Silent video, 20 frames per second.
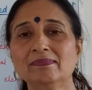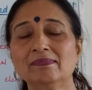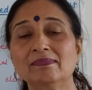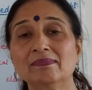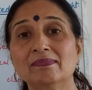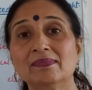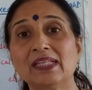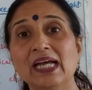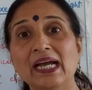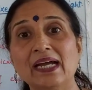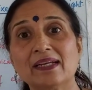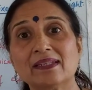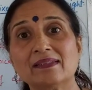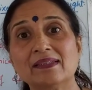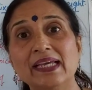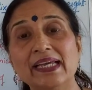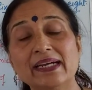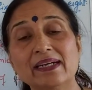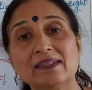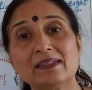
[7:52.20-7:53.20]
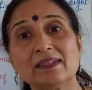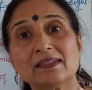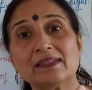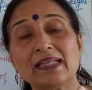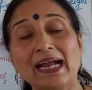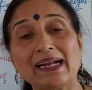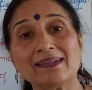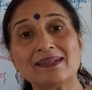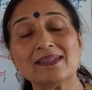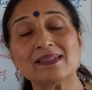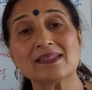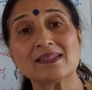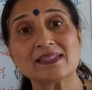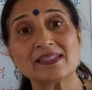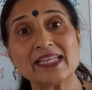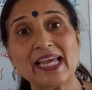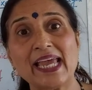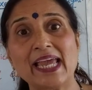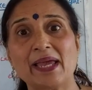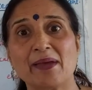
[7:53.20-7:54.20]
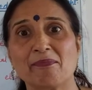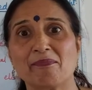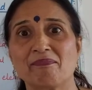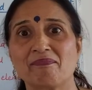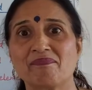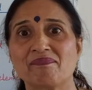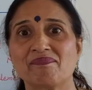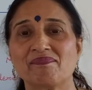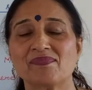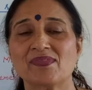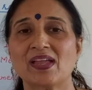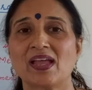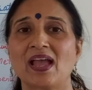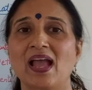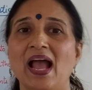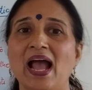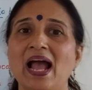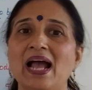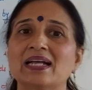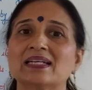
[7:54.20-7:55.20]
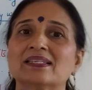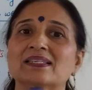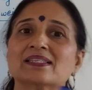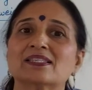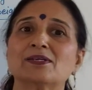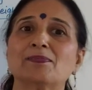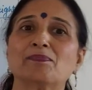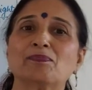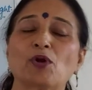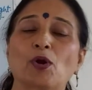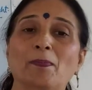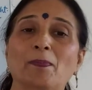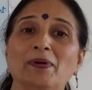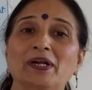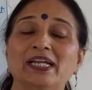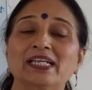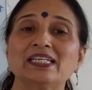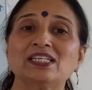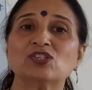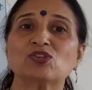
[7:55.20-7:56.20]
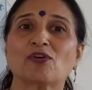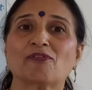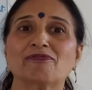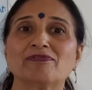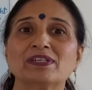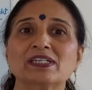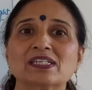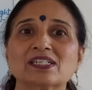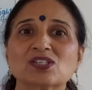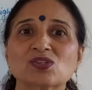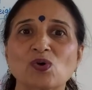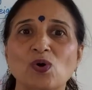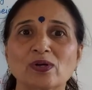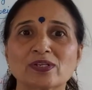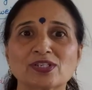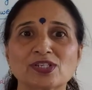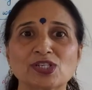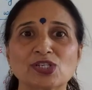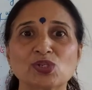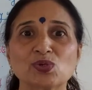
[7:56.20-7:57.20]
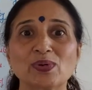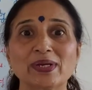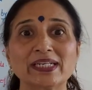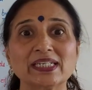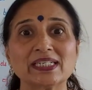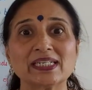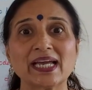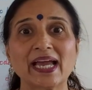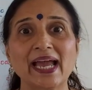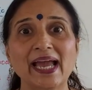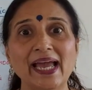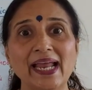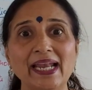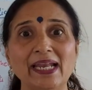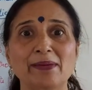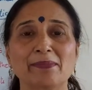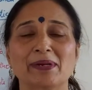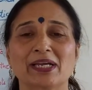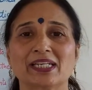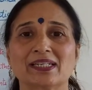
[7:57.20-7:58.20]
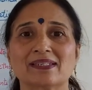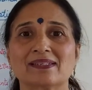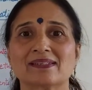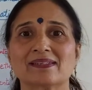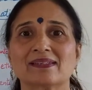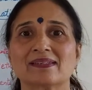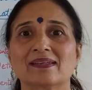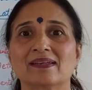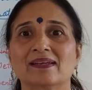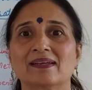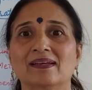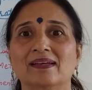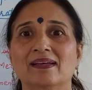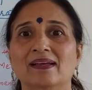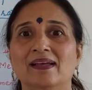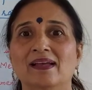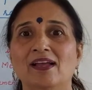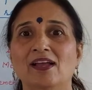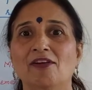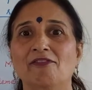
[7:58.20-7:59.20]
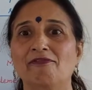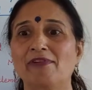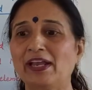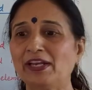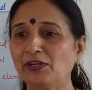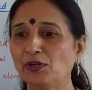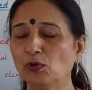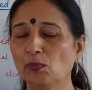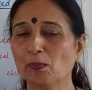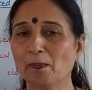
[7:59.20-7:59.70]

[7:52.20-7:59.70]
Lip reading: that is same as the properties of its constituent elements. When you